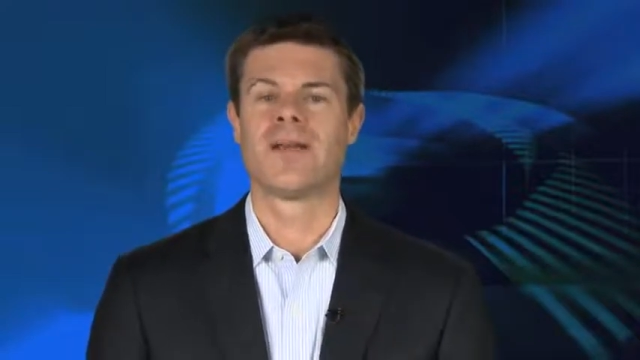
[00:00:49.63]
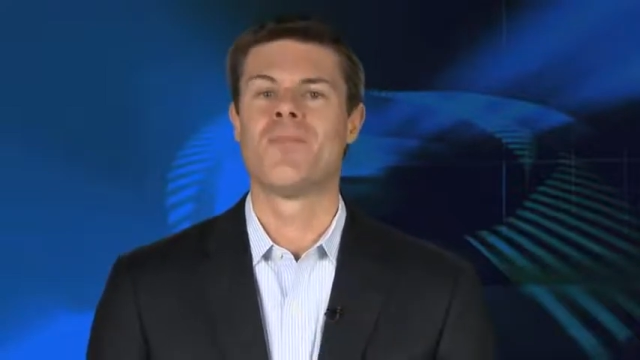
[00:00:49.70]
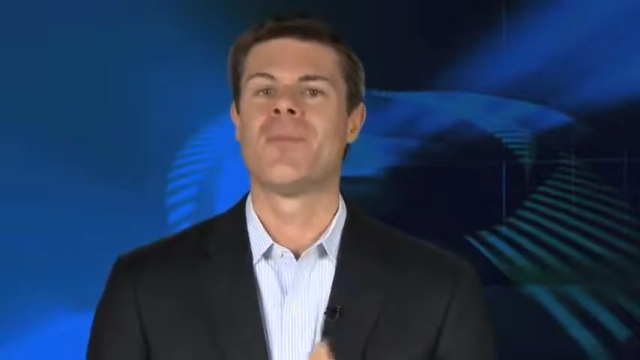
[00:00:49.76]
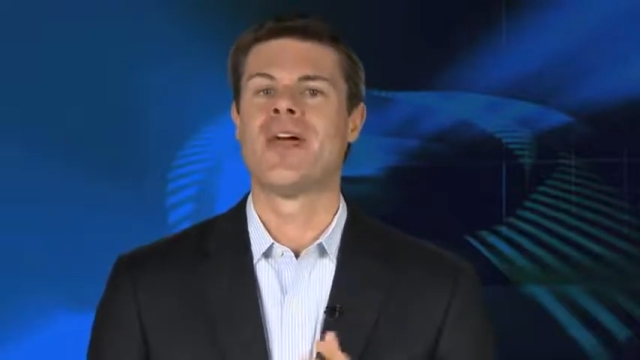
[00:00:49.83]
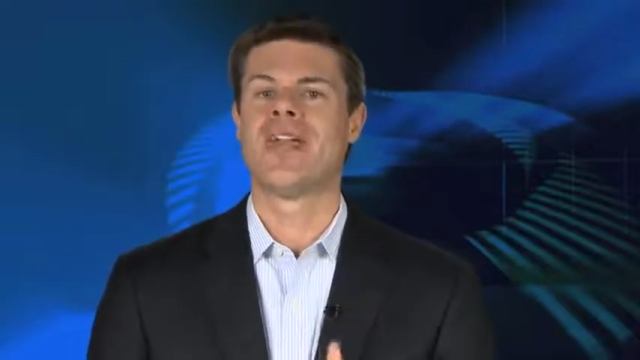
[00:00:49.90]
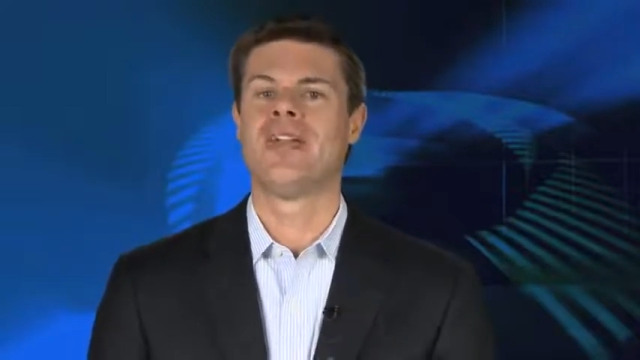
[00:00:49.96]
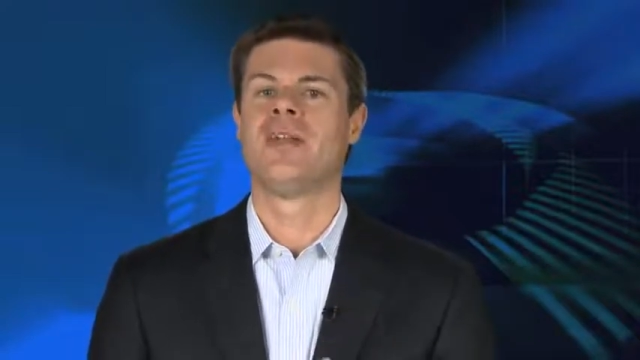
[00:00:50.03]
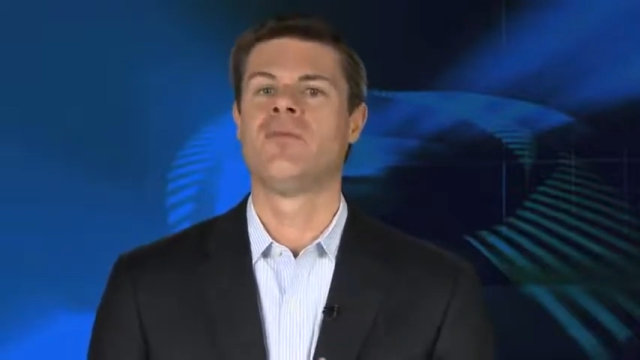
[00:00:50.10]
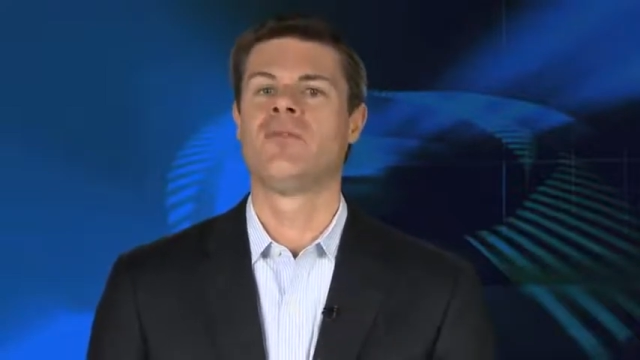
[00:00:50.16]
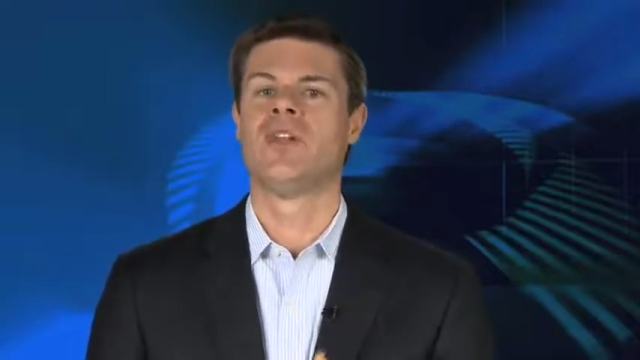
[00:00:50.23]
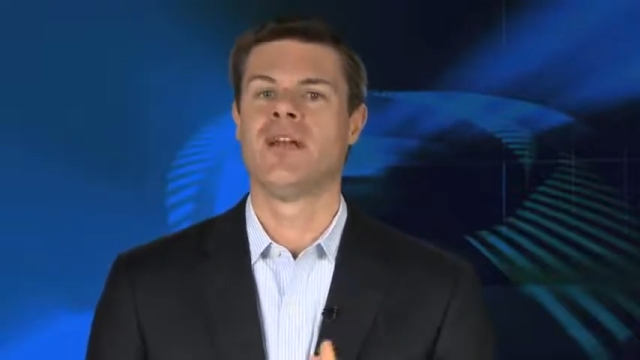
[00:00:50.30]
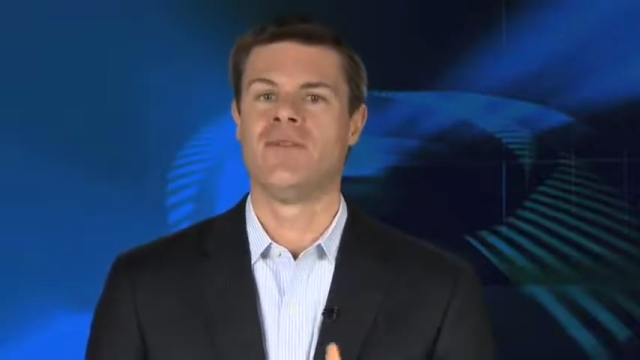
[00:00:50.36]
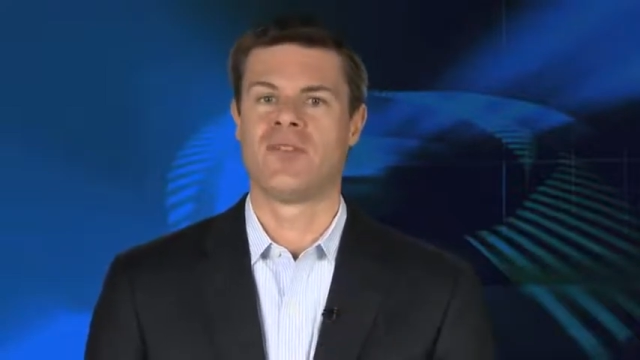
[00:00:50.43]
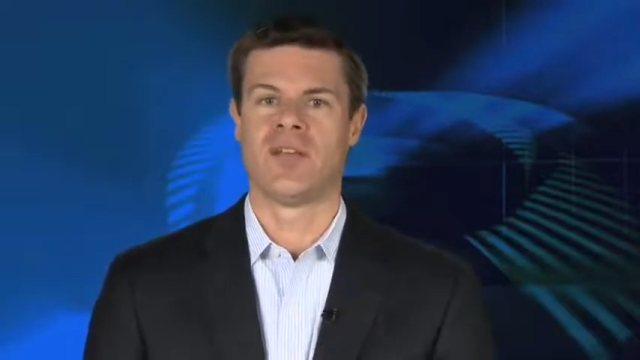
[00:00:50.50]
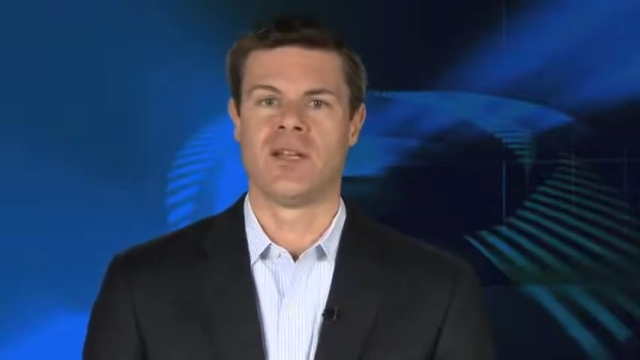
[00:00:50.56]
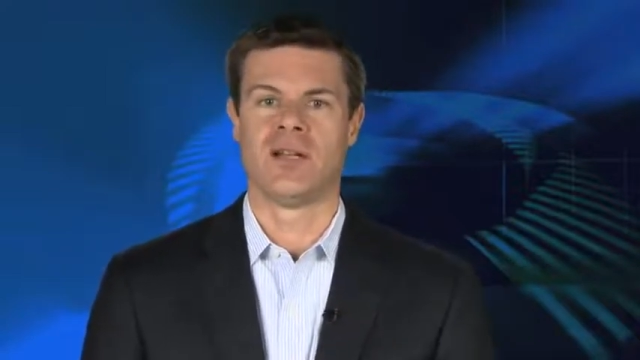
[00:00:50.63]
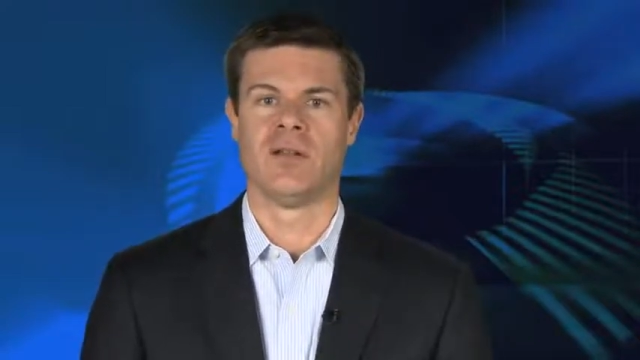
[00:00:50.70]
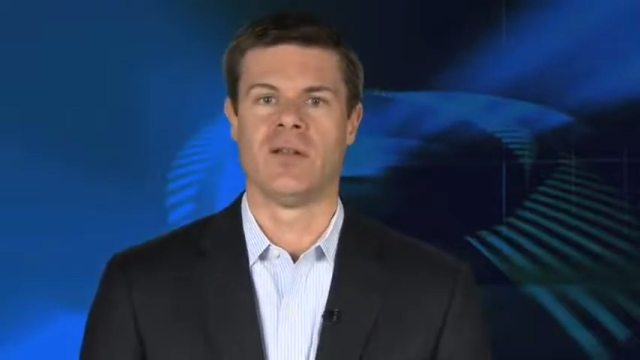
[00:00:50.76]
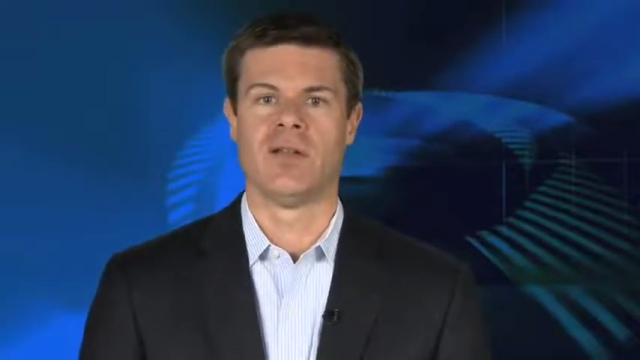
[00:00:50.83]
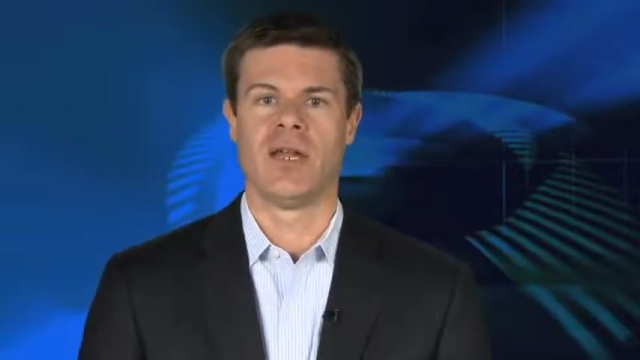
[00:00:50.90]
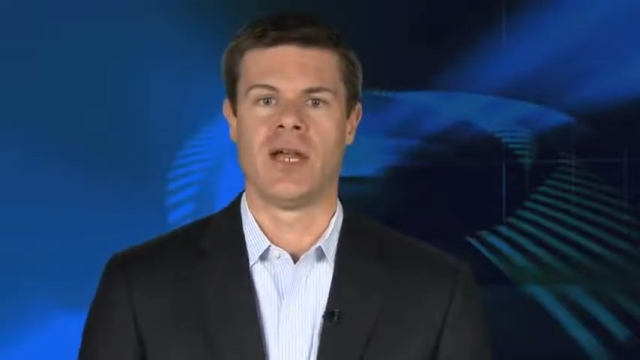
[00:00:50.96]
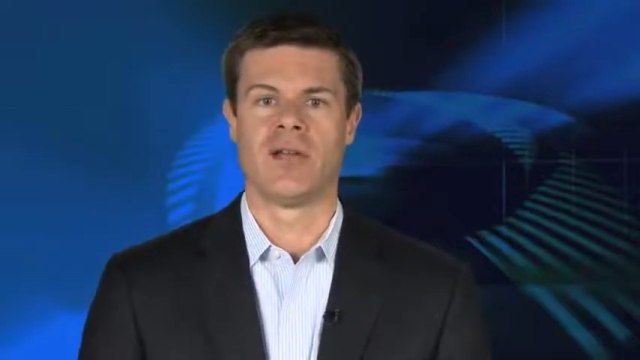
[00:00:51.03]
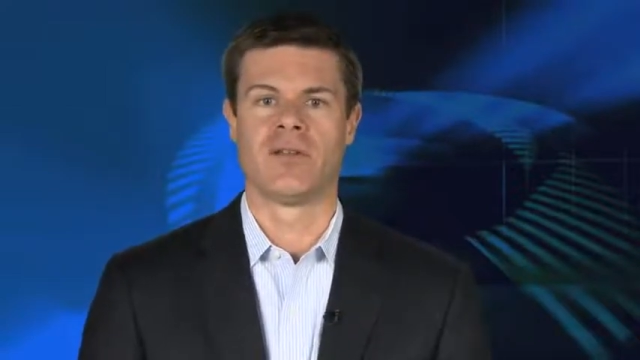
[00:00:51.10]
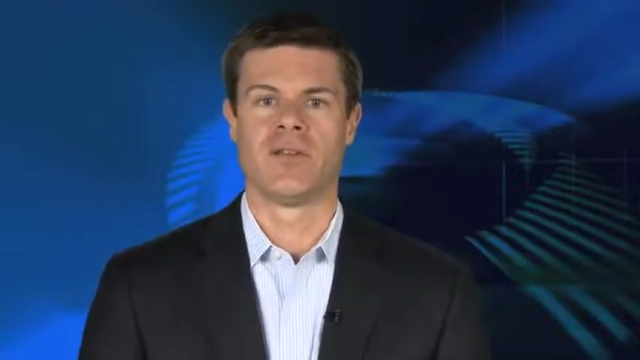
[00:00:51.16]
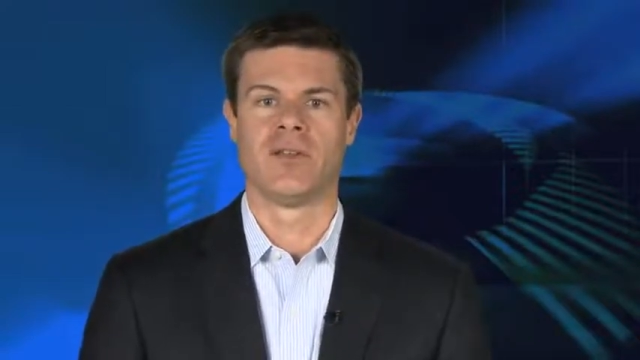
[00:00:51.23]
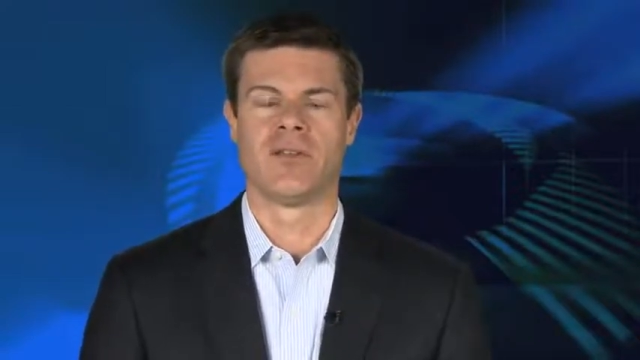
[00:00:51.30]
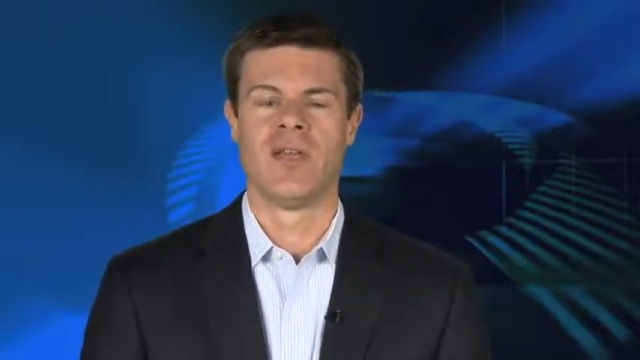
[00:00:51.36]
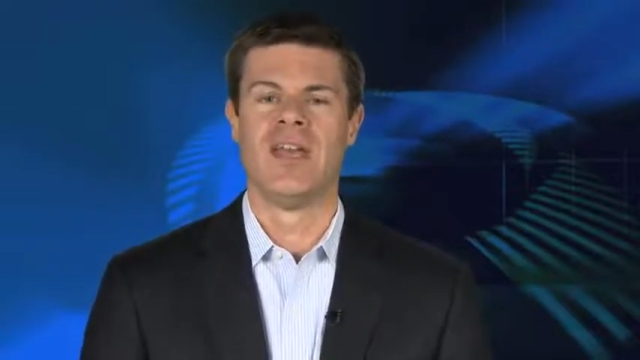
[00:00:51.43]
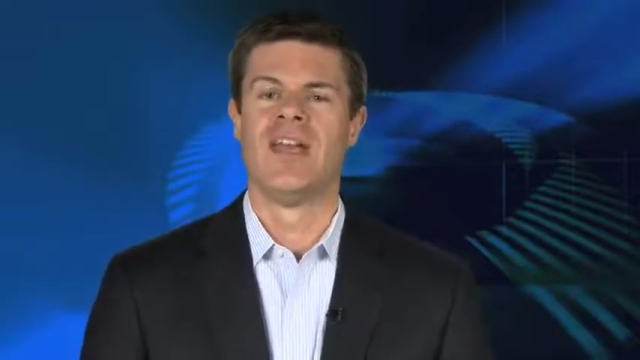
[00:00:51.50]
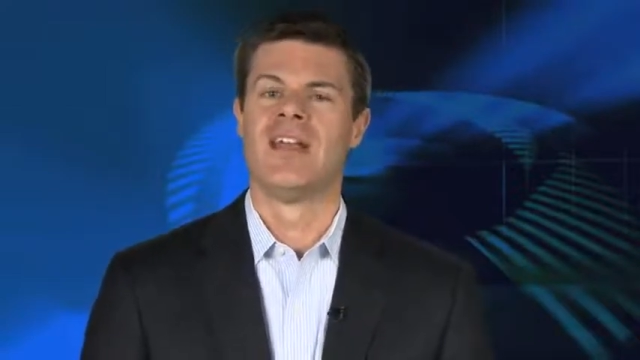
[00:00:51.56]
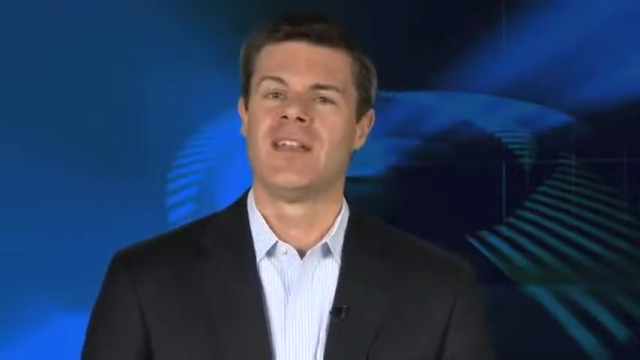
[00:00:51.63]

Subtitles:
competitive lifecycle analysis.